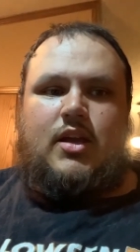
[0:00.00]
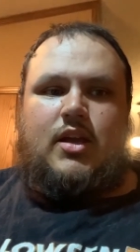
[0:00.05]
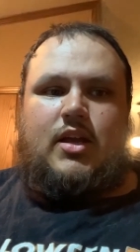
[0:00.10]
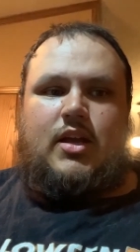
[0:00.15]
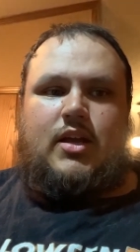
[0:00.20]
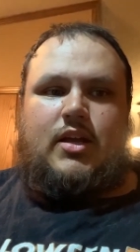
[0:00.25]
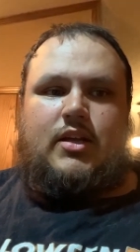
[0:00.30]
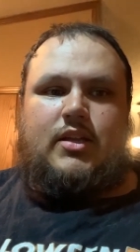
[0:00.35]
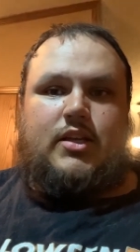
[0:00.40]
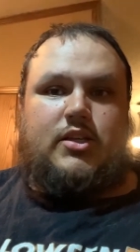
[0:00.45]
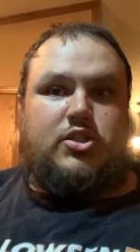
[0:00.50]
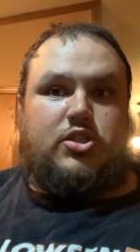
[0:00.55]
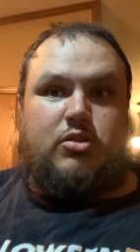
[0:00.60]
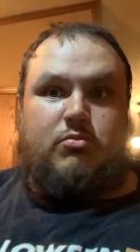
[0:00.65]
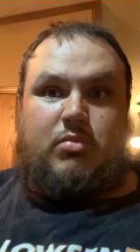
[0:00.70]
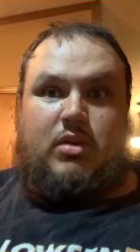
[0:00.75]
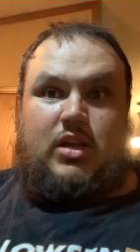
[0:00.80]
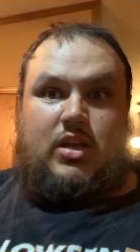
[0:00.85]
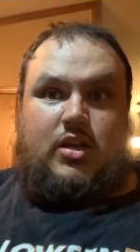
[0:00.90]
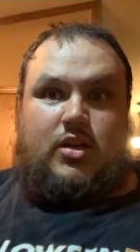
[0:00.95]
Uh, they should
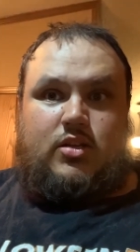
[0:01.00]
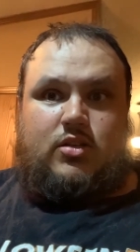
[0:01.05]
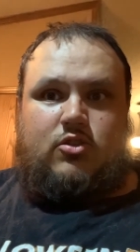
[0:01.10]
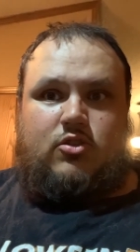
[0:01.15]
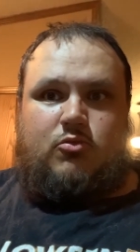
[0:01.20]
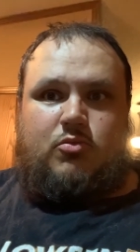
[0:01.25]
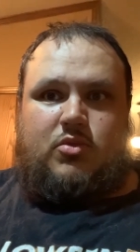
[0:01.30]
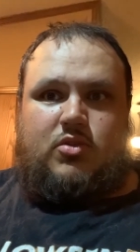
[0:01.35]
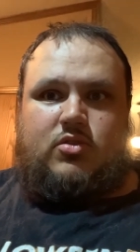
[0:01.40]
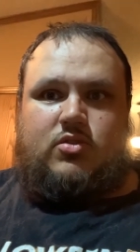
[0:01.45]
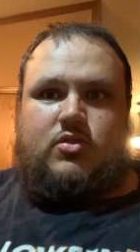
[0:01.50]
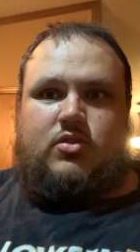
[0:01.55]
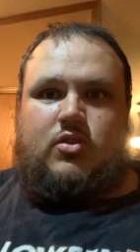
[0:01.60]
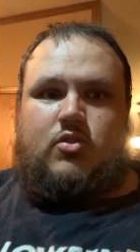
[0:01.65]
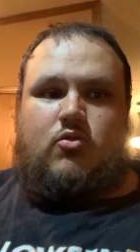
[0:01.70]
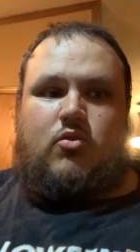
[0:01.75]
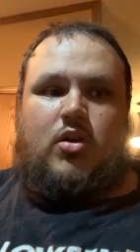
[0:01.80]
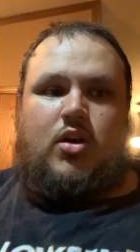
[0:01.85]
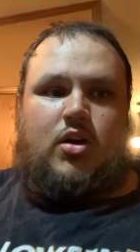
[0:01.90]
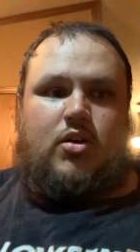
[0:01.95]
be in October,
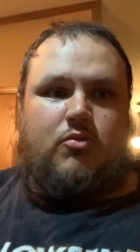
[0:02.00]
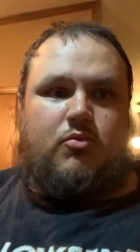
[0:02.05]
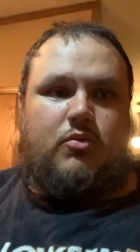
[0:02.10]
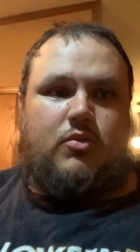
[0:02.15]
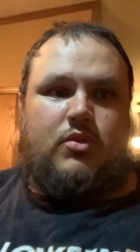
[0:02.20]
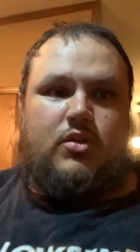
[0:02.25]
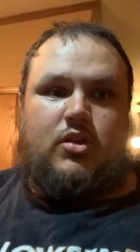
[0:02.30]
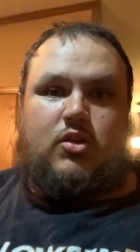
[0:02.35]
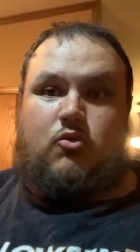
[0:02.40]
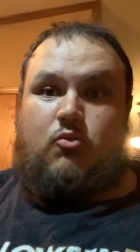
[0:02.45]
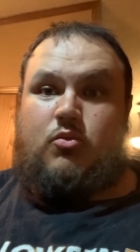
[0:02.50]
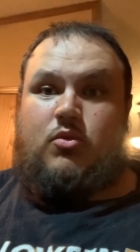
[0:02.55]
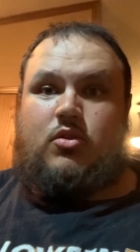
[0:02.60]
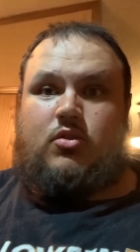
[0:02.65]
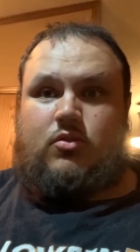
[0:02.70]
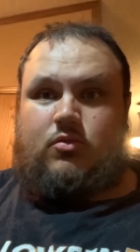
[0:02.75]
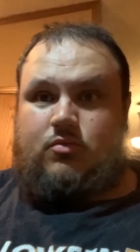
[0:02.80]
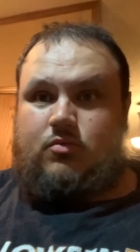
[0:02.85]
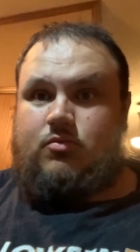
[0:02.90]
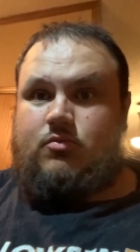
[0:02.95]
so all you
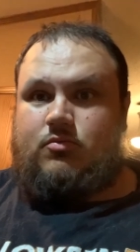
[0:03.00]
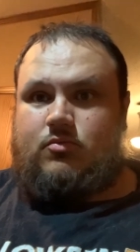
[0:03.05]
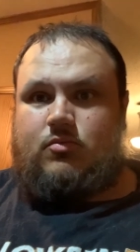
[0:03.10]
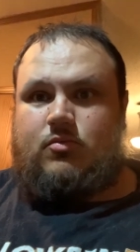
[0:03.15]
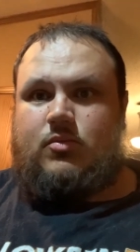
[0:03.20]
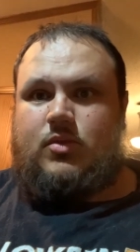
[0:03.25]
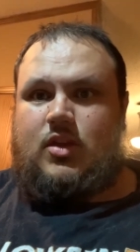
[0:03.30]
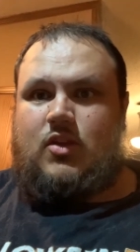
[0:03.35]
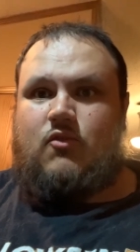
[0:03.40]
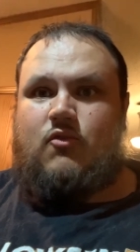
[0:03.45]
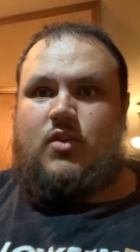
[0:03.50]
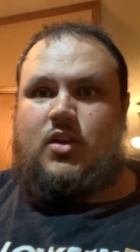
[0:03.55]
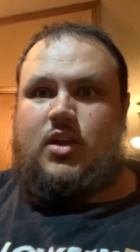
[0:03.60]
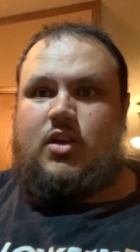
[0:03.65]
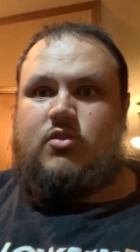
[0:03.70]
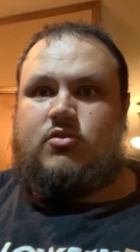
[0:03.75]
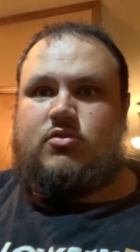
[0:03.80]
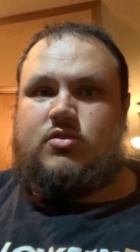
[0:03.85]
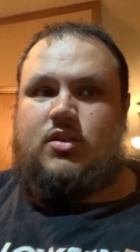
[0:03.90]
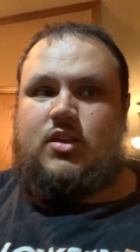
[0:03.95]
will get
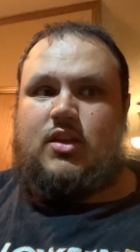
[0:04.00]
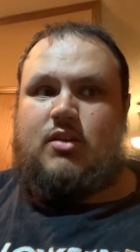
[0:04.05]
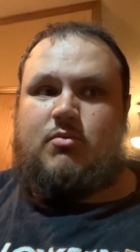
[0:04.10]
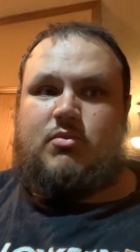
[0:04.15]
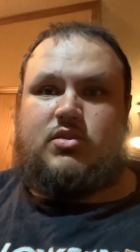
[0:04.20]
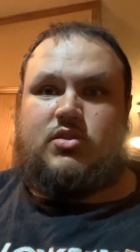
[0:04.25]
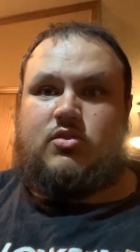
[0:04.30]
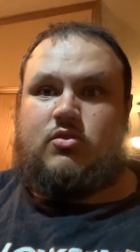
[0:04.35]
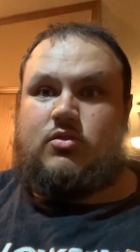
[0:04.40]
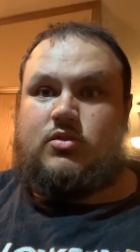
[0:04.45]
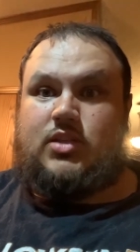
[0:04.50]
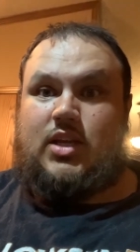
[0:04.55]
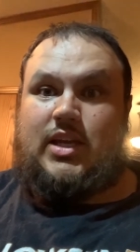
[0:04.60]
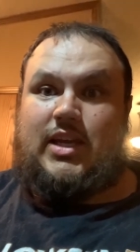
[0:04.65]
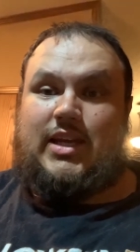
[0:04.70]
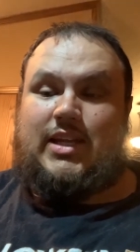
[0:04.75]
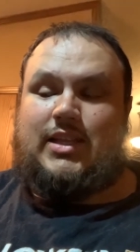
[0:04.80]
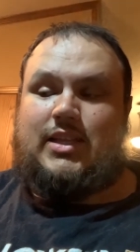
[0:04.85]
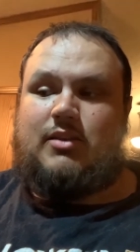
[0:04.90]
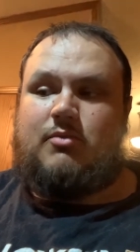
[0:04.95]
videos of them as soon as I
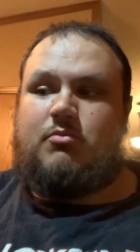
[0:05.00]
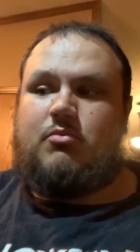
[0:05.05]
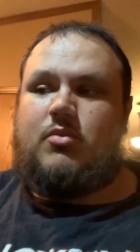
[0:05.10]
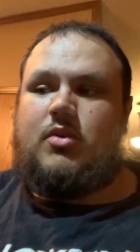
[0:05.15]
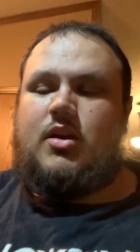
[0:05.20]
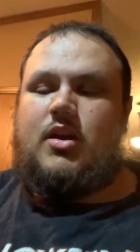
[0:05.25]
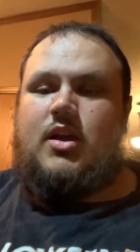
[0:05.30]
get them.